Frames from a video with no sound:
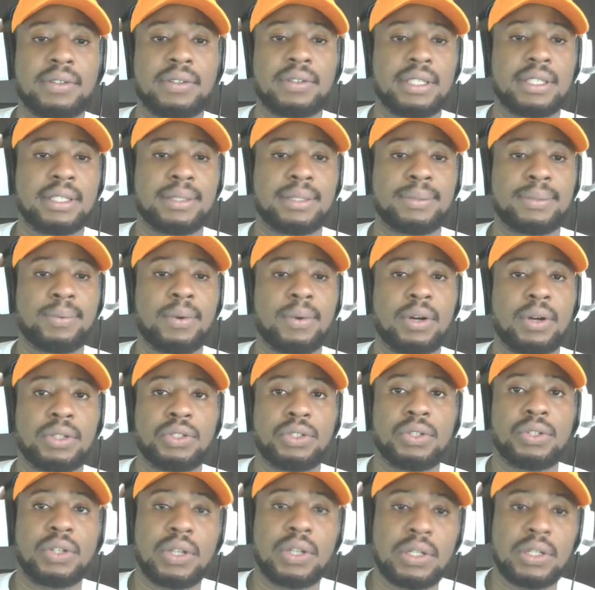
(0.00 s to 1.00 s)
So this is
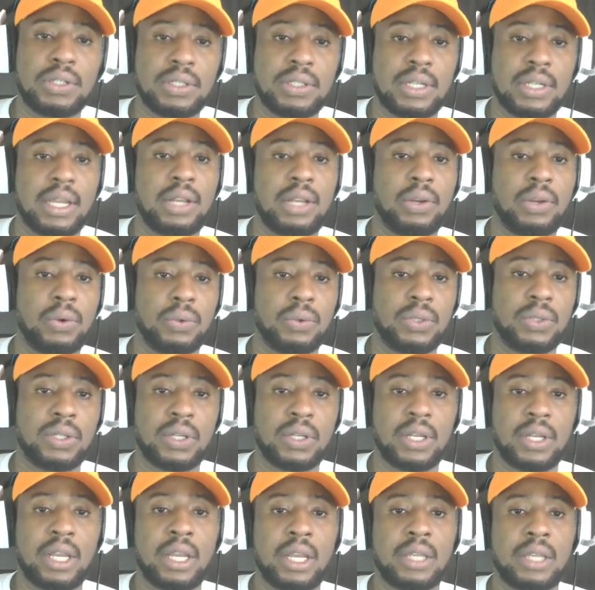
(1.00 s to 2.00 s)
what you're going to download.
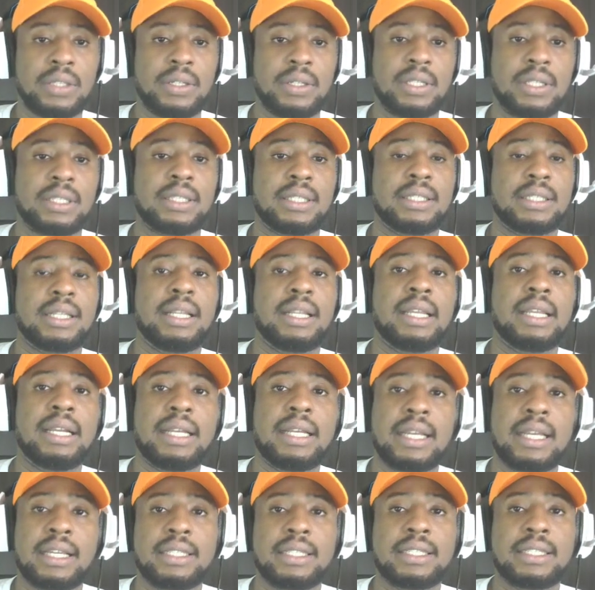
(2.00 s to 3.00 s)
So this is the
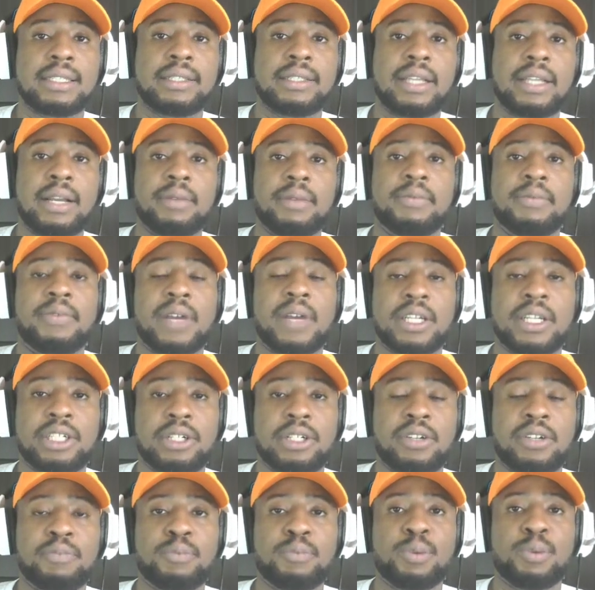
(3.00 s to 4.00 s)
latest um,
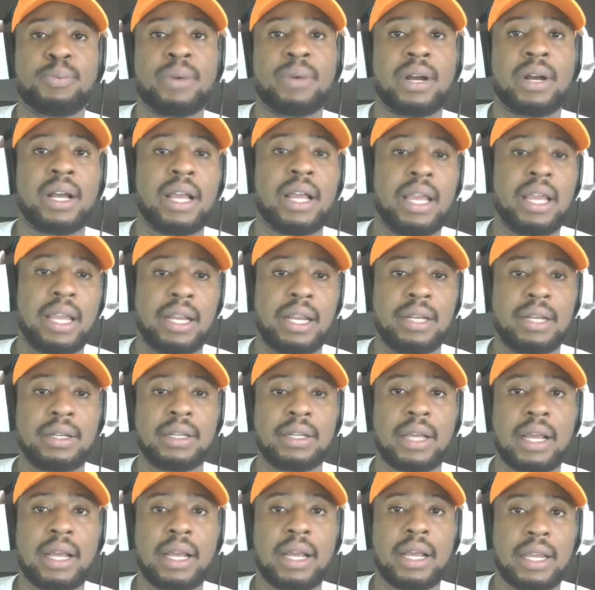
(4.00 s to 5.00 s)
version of Pupa and
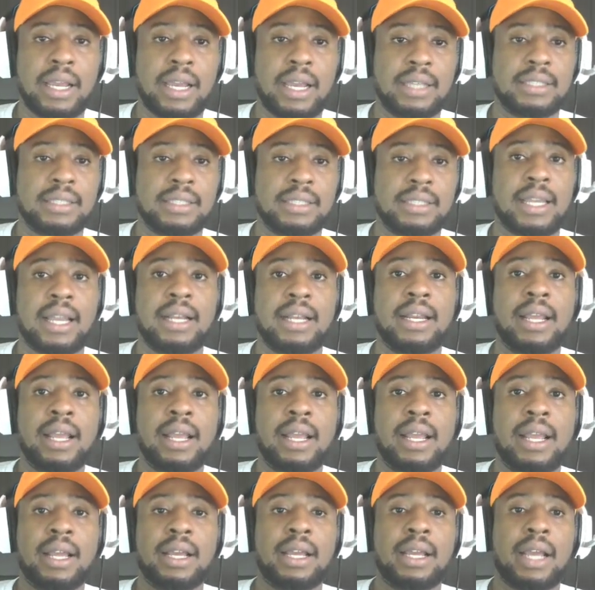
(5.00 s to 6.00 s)
like I said,
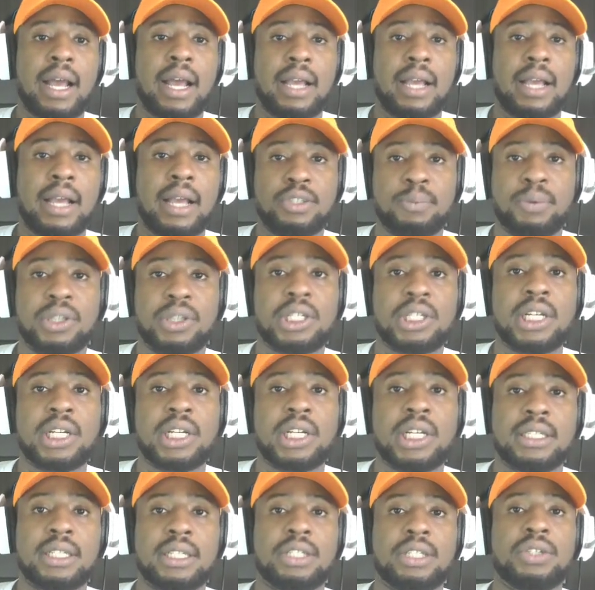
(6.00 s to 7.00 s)
as you
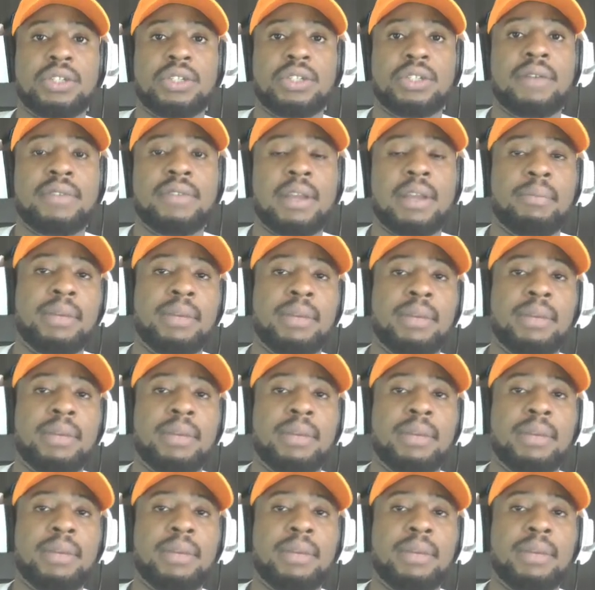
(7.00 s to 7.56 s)
purchase it, you have the